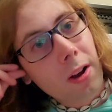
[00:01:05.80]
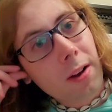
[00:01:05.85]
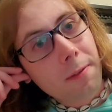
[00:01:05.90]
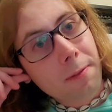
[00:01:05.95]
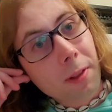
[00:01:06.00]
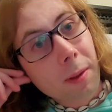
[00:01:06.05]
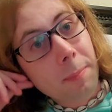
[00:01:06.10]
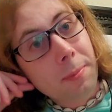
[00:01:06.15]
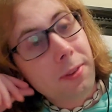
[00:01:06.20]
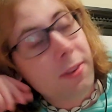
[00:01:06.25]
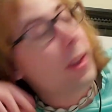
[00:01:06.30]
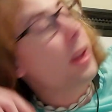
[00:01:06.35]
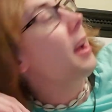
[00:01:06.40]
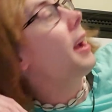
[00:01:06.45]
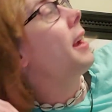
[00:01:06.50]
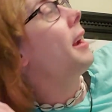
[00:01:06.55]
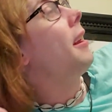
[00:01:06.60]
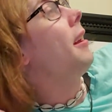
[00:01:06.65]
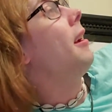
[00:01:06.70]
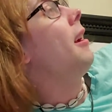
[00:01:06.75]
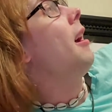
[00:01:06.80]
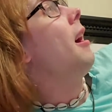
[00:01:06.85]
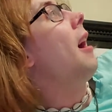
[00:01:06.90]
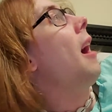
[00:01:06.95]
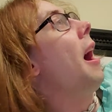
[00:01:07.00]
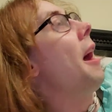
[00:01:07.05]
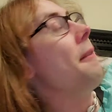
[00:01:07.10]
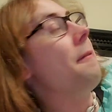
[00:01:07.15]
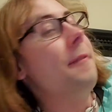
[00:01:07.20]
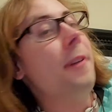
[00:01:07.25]
flip side,
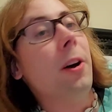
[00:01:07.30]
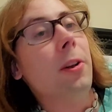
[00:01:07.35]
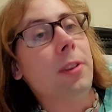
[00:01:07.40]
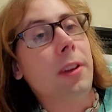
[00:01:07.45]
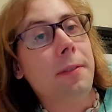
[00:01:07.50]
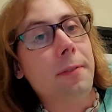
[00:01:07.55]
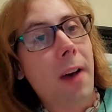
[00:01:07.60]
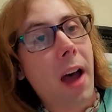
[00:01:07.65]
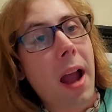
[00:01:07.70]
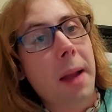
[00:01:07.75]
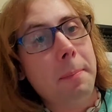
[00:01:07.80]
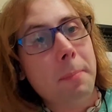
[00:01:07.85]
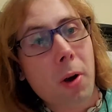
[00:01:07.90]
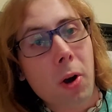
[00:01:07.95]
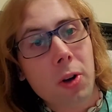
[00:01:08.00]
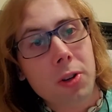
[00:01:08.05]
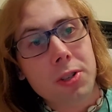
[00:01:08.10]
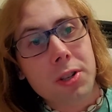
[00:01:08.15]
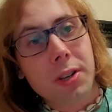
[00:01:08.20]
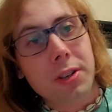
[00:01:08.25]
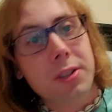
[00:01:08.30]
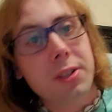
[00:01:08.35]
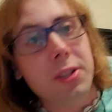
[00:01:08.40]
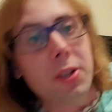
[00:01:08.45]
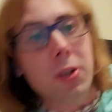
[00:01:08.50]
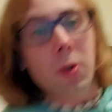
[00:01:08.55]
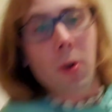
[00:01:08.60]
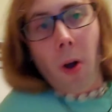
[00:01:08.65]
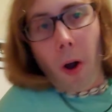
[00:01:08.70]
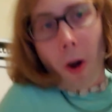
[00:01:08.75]
I felt if I pushed
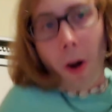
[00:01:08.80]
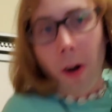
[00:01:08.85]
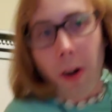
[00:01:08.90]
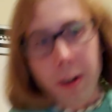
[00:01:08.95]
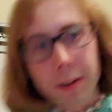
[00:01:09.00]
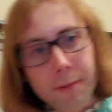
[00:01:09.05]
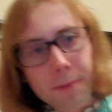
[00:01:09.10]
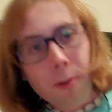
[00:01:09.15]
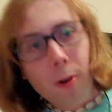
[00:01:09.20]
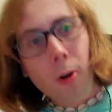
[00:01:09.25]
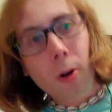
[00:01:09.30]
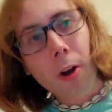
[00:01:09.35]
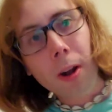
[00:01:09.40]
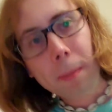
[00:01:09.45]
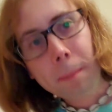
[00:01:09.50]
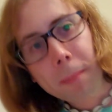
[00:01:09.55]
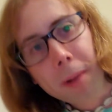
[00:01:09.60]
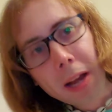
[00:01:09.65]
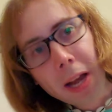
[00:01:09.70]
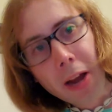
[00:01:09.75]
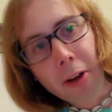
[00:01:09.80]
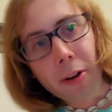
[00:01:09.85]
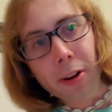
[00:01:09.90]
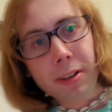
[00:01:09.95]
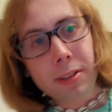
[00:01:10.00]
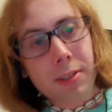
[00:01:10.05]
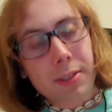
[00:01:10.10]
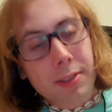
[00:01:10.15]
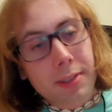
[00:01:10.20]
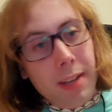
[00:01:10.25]
too hard for
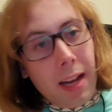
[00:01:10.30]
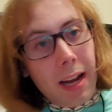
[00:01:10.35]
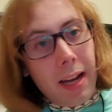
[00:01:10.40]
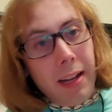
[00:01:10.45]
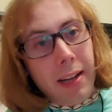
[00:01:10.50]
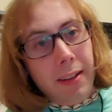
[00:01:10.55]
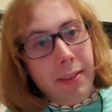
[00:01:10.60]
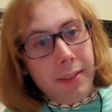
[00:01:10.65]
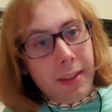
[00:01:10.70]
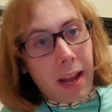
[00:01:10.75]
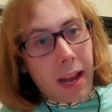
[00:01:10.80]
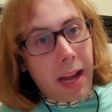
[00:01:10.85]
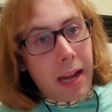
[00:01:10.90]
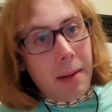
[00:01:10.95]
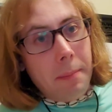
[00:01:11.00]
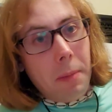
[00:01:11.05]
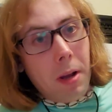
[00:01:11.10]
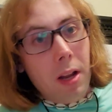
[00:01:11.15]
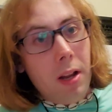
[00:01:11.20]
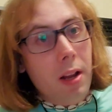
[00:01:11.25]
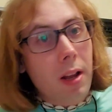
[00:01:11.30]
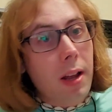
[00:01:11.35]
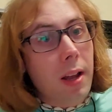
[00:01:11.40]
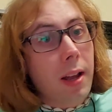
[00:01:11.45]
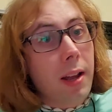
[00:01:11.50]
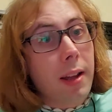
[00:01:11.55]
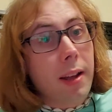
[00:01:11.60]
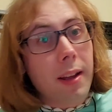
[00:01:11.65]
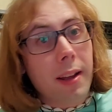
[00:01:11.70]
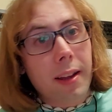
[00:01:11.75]
Eric to stay in this game,
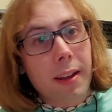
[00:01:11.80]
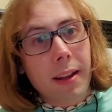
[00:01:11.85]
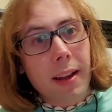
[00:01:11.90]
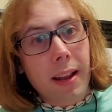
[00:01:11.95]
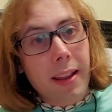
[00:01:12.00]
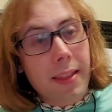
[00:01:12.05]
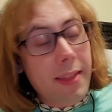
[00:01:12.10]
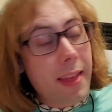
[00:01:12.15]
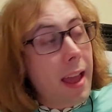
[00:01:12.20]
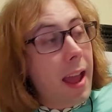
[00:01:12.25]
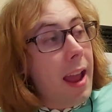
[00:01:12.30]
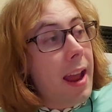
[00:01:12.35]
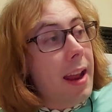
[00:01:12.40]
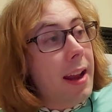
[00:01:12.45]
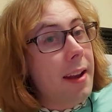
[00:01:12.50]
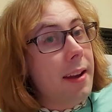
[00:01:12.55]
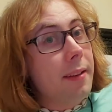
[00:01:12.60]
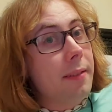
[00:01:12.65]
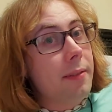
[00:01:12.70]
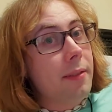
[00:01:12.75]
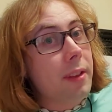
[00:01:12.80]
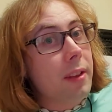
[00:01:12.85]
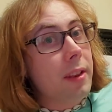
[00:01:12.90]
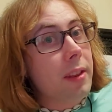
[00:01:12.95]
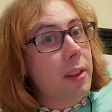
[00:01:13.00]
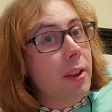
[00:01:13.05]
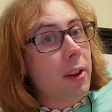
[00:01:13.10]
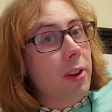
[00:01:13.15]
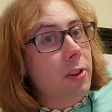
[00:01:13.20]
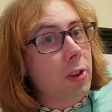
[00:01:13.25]
then
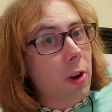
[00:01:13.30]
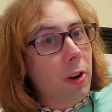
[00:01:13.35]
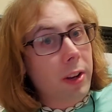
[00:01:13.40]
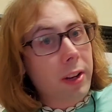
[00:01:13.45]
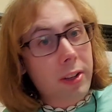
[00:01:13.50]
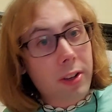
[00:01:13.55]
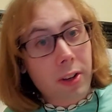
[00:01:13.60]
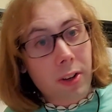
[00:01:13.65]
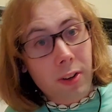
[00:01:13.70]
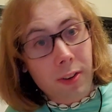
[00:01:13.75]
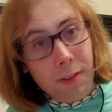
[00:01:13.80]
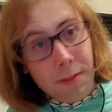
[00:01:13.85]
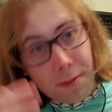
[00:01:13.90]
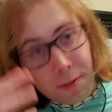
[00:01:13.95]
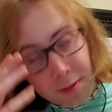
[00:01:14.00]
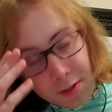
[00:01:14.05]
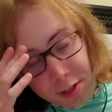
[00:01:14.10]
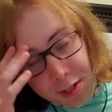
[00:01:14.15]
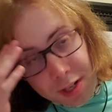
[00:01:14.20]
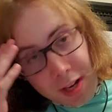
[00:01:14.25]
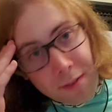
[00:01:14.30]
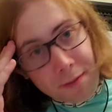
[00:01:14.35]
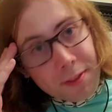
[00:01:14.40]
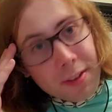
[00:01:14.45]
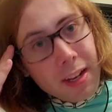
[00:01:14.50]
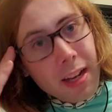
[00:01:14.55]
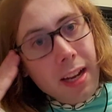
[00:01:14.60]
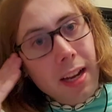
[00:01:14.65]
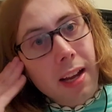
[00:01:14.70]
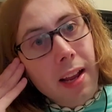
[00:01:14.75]
the target could have
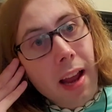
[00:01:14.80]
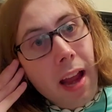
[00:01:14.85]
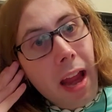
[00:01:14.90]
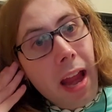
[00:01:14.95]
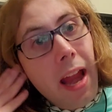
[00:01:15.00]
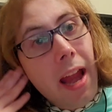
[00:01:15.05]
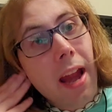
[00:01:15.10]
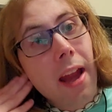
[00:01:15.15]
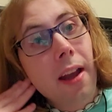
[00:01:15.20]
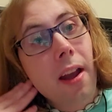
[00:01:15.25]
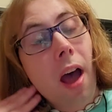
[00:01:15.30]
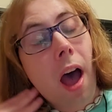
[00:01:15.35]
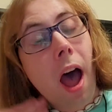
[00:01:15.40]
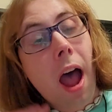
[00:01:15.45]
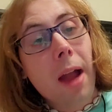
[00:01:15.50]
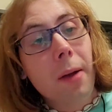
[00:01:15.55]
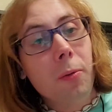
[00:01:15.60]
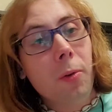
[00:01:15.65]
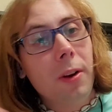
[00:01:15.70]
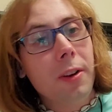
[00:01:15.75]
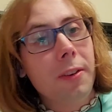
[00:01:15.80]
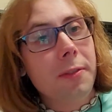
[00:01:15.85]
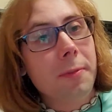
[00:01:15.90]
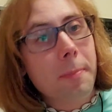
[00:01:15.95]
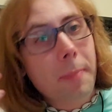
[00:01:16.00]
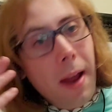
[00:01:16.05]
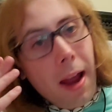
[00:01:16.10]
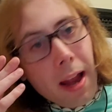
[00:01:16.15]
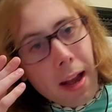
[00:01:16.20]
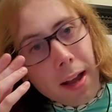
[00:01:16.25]
shifted and I would have
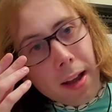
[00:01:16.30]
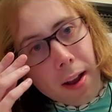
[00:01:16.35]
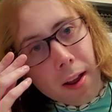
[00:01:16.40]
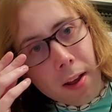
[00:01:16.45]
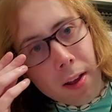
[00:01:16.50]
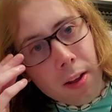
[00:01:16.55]
been